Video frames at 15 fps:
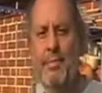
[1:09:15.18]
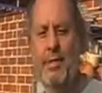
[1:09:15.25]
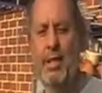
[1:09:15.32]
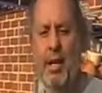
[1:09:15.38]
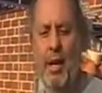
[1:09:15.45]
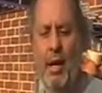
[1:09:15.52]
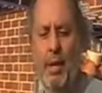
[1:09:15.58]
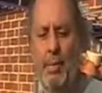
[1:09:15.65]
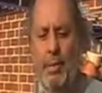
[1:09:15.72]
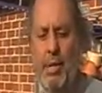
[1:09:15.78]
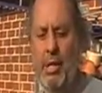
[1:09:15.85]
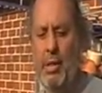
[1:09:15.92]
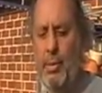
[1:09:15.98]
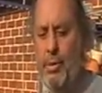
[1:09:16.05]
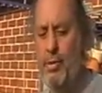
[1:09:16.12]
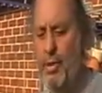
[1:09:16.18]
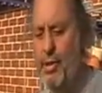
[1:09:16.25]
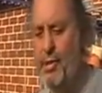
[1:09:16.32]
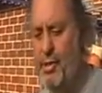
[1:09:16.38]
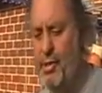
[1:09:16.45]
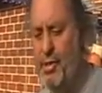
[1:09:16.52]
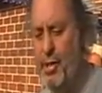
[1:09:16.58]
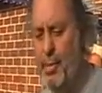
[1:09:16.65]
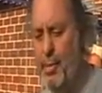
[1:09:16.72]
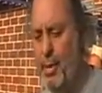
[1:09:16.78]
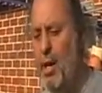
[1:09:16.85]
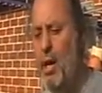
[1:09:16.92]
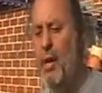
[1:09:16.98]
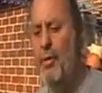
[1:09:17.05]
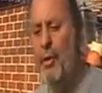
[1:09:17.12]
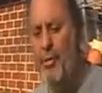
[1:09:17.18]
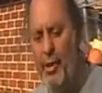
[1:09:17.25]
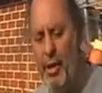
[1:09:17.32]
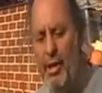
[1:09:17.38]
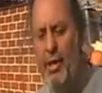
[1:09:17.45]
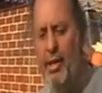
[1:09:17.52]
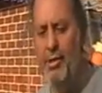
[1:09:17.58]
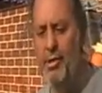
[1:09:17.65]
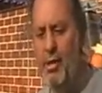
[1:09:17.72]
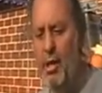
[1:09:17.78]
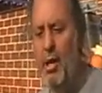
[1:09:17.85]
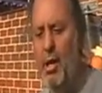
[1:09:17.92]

And particularly when it's very sincere. But the thing is,